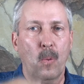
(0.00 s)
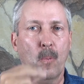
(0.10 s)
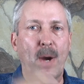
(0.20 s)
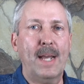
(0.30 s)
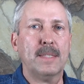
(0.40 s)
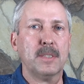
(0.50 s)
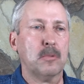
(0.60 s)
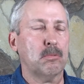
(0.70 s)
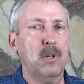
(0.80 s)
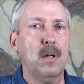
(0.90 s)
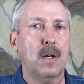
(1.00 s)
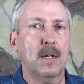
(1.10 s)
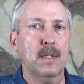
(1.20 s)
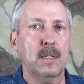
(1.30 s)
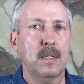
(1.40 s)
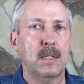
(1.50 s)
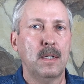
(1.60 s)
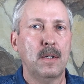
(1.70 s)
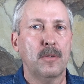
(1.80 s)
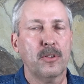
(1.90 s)
Why is it wrong
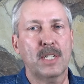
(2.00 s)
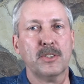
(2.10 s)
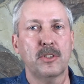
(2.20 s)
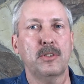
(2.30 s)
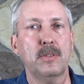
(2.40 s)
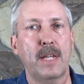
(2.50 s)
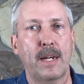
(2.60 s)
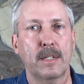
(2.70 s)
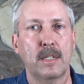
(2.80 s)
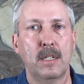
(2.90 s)
for us to do that?